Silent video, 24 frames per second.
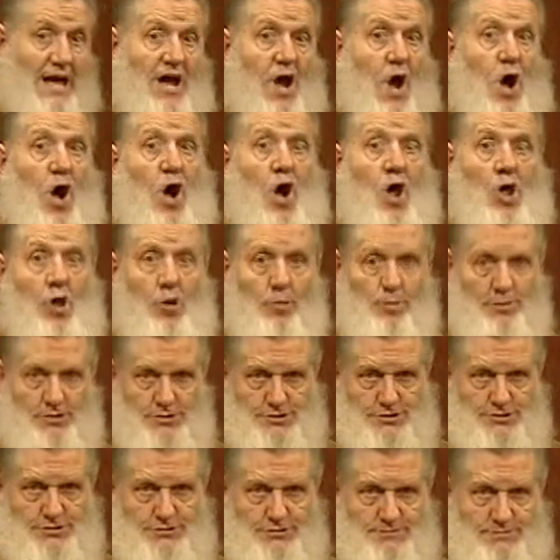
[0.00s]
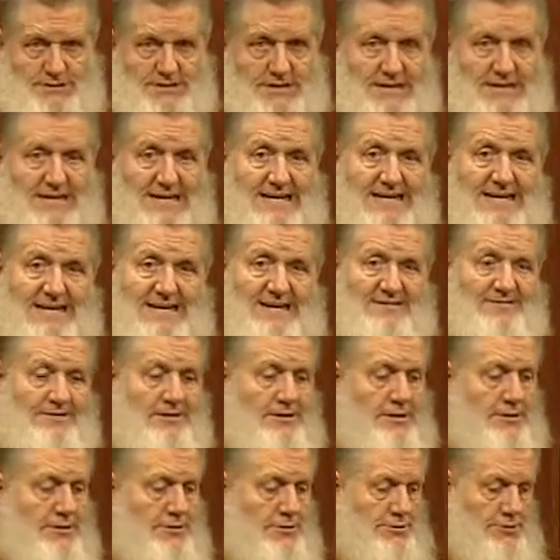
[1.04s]
All Muslims, even
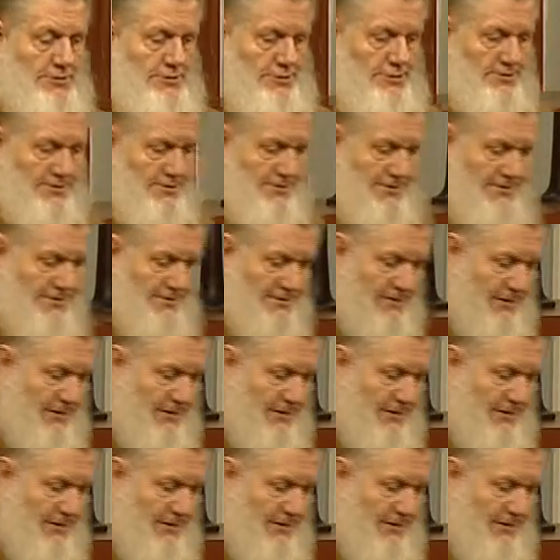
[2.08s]
little children,